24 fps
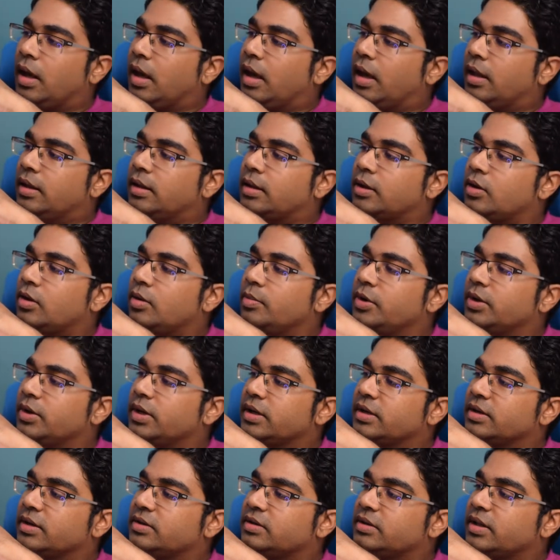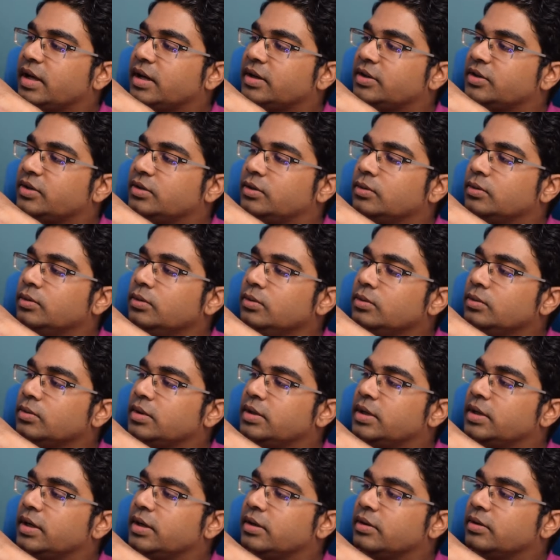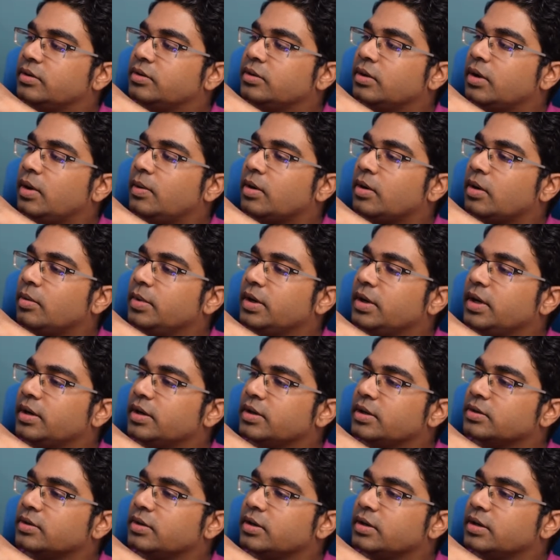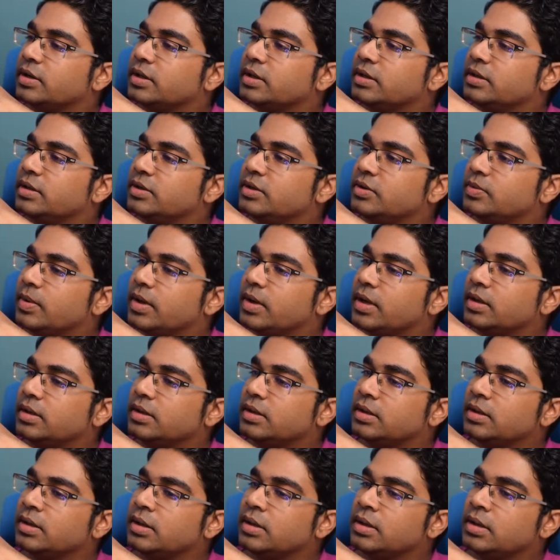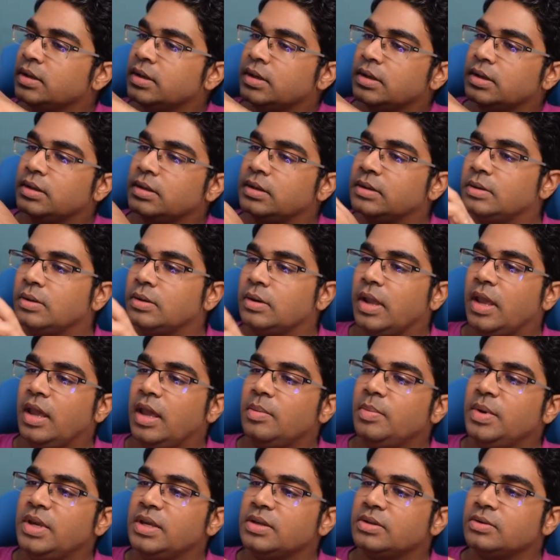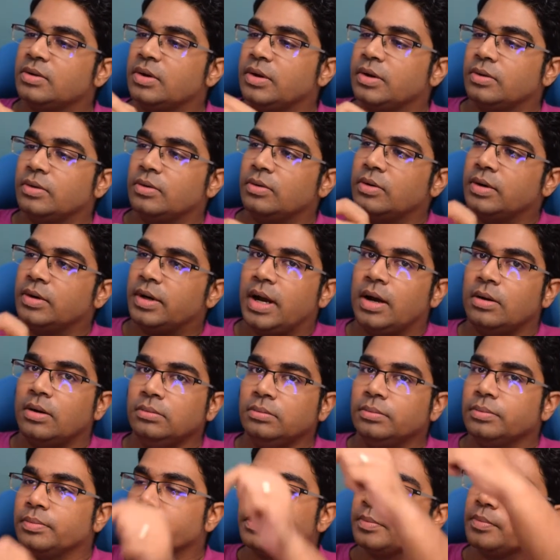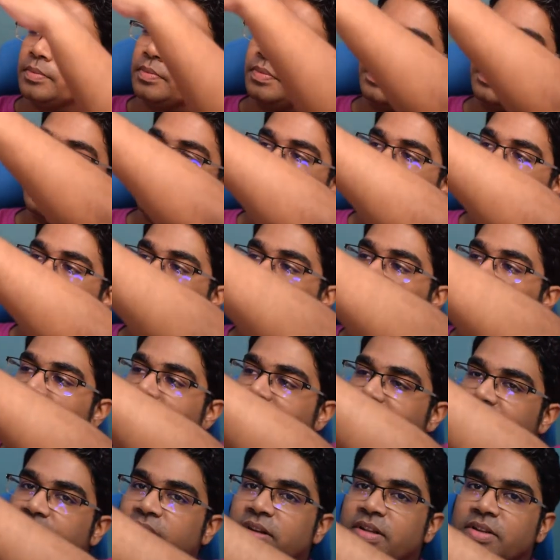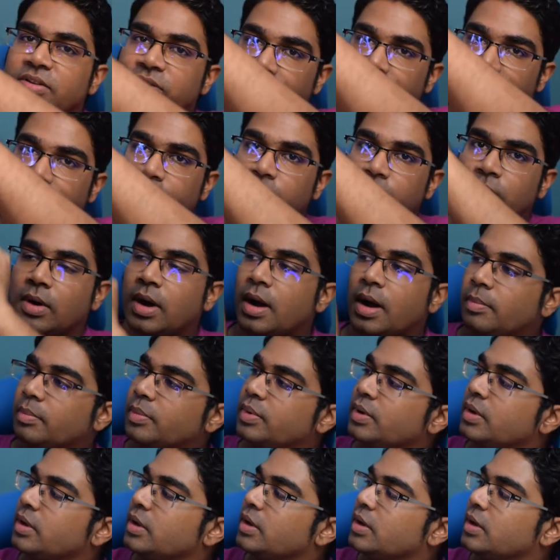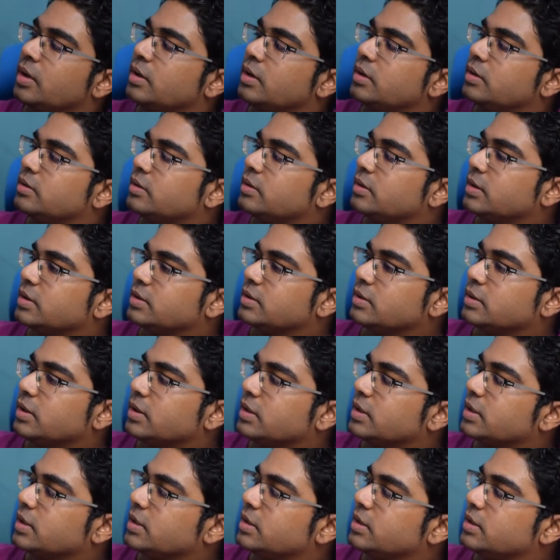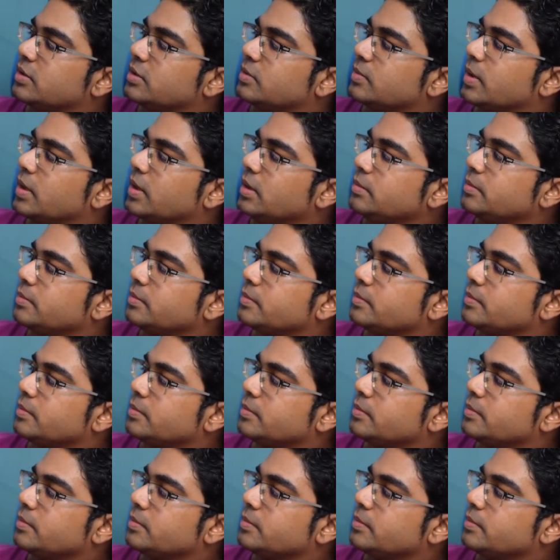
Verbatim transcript: and the commutator starts to turn, so our commutator is going to turn this way. So AB is going to go down, and then CD is going to go up. So it's going to turn this way